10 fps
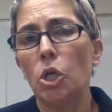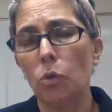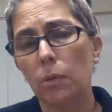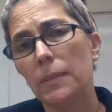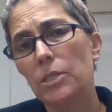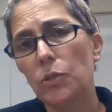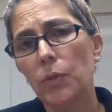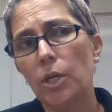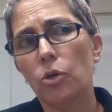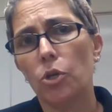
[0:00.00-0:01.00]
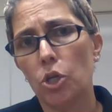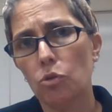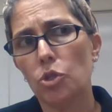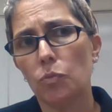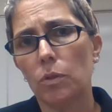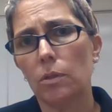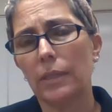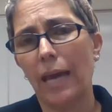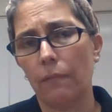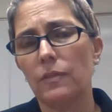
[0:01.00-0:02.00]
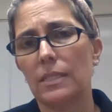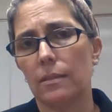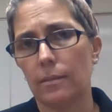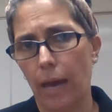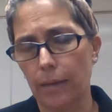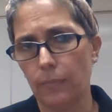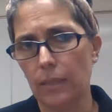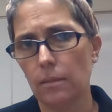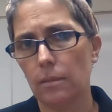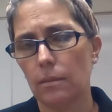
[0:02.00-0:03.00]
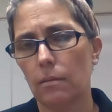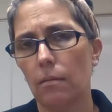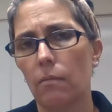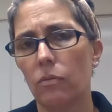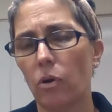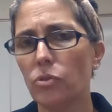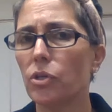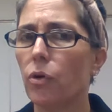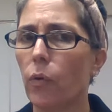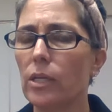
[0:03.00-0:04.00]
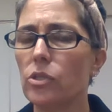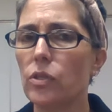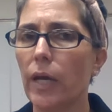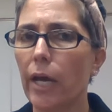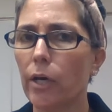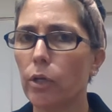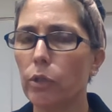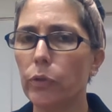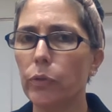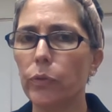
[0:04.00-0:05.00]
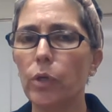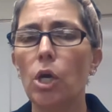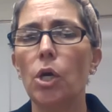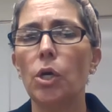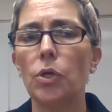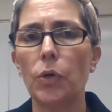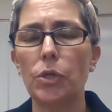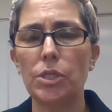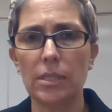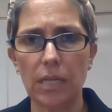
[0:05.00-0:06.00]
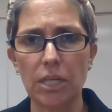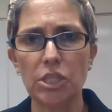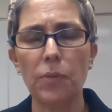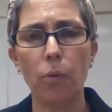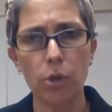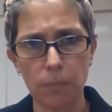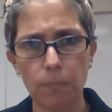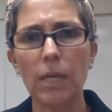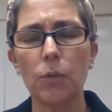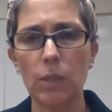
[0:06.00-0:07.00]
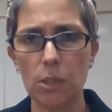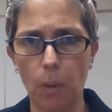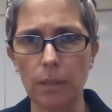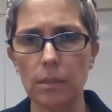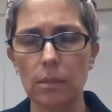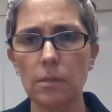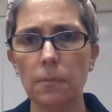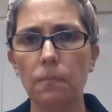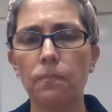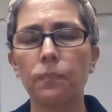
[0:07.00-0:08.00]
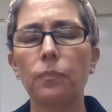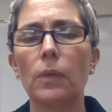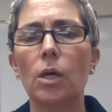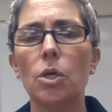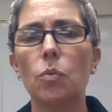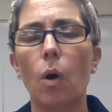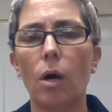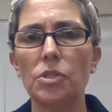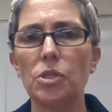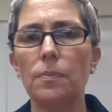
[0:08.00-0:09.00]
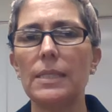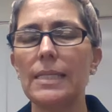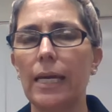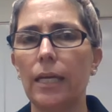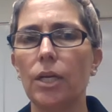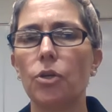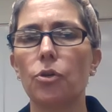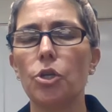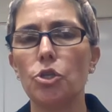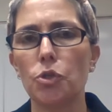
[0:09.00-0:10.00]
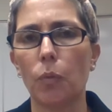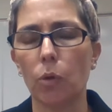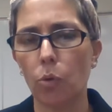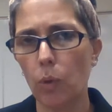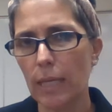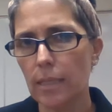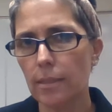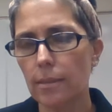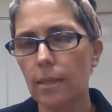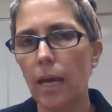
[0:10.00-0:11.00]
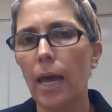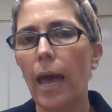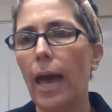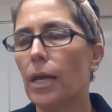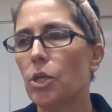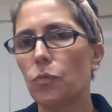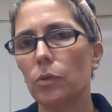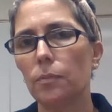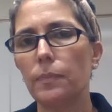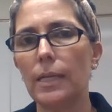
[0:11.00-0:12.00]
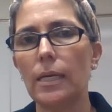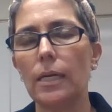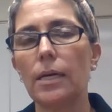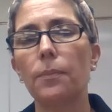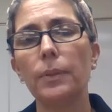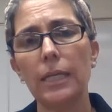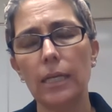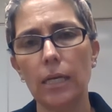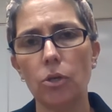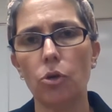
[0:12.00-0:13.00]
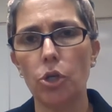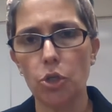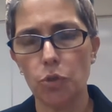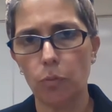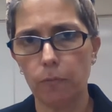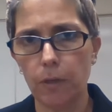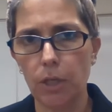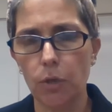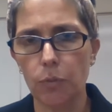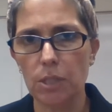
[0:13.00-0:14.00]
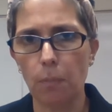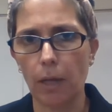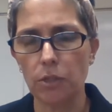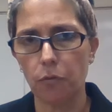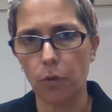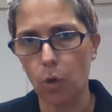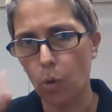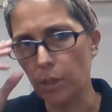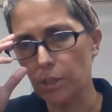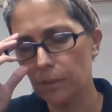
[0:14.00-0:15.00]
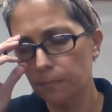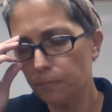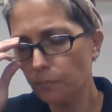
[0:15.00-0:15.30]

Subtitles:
You will be doing your usual Canvas assignments. Those are going to include your discussion board and peer responses. You will also be taking your usual quiz, and you will be completing your usual video response for the course.